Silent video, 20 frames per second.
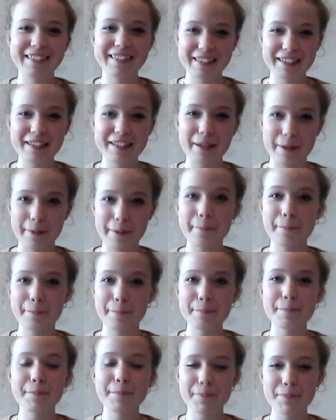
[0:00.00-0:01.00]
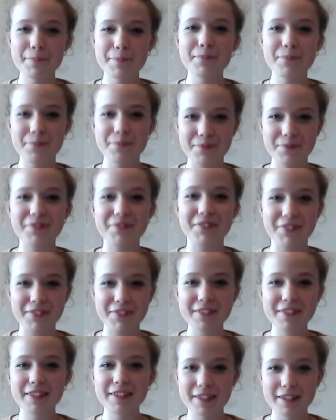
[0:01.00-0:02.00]
just move away. So
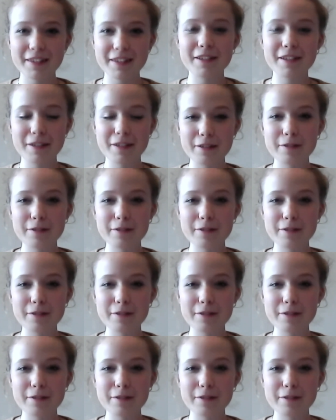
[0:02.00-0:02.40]
they do have a